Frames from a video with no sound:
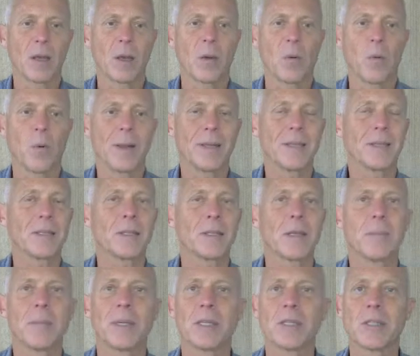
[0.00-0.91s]
what is the
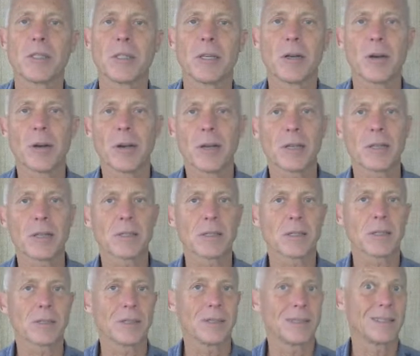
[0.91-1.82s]

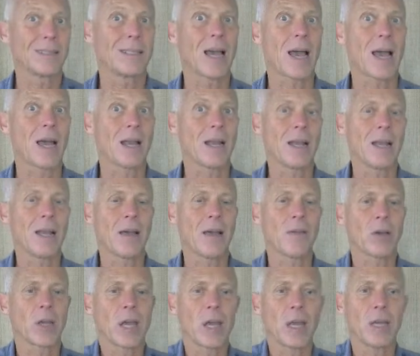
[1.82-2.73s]
mysterious dot
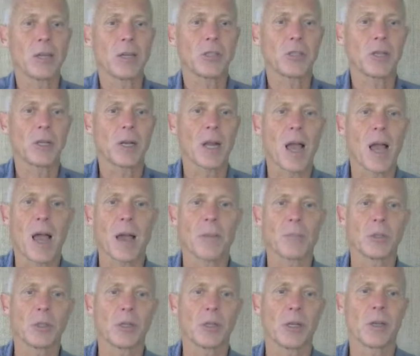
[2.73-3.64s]
navigation
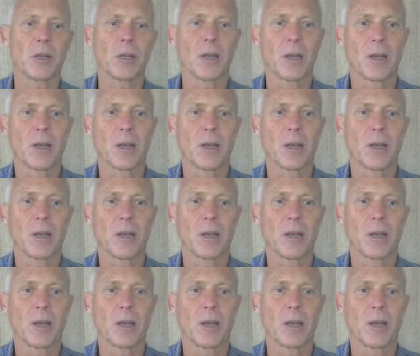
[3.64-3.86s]
option?